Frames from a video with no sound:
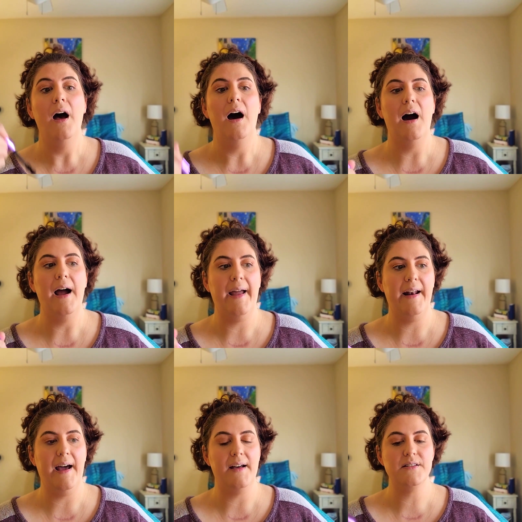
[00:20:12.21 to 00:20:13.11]
I had
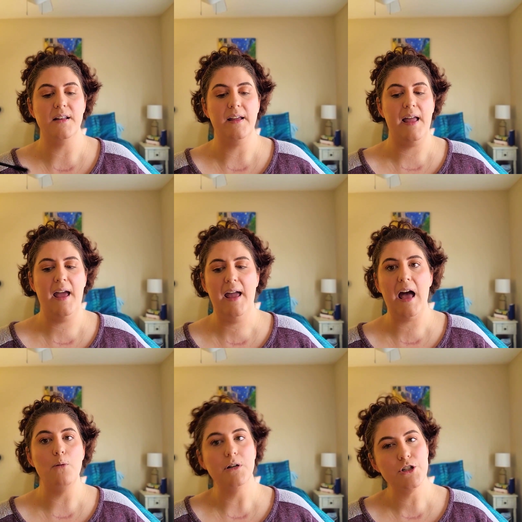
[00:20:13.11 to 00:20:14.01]
asked like, hey,
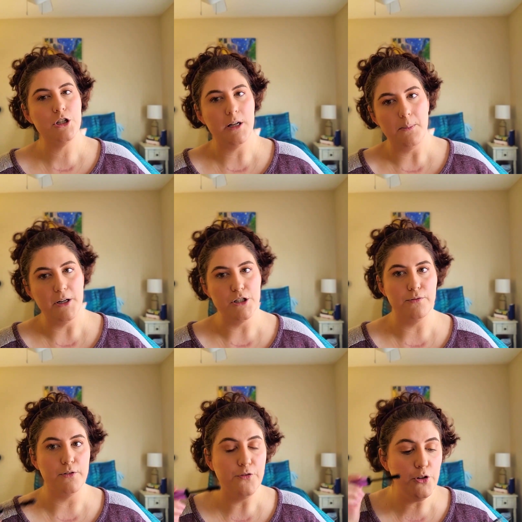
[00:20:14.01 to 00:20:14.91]
how much should I budget
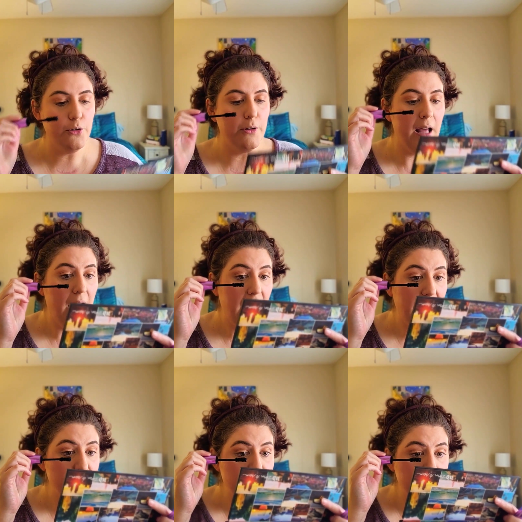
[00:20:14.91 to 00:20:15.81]
for food?
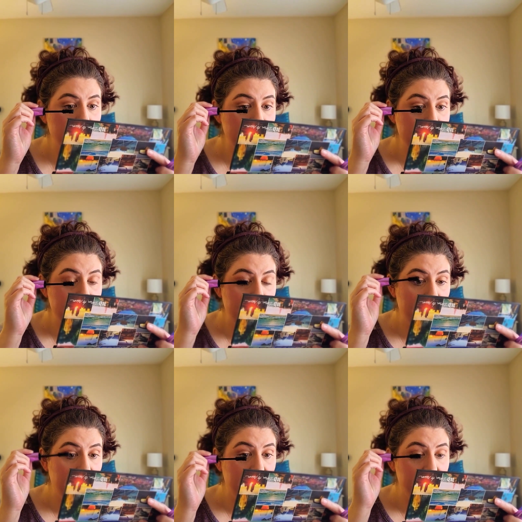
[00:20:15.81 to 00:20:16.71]
And she had
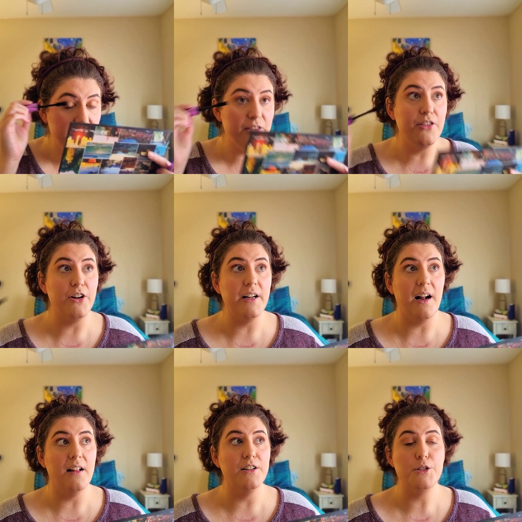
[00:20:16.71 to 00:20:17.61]
said
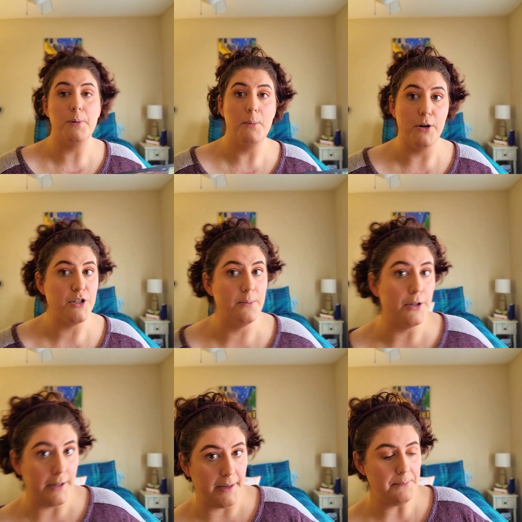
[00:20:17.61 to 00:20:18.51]
$30 per person
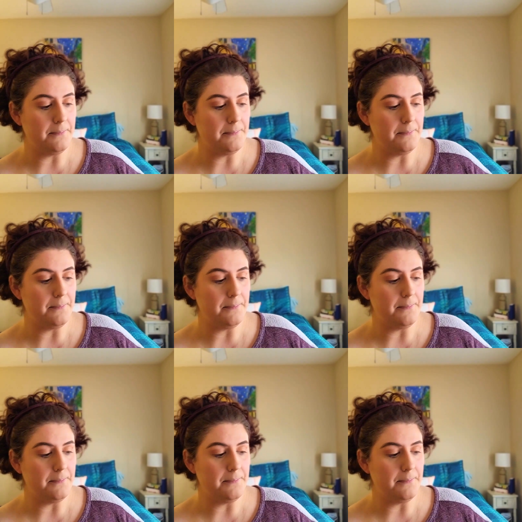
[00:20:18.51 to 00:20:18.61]
per day.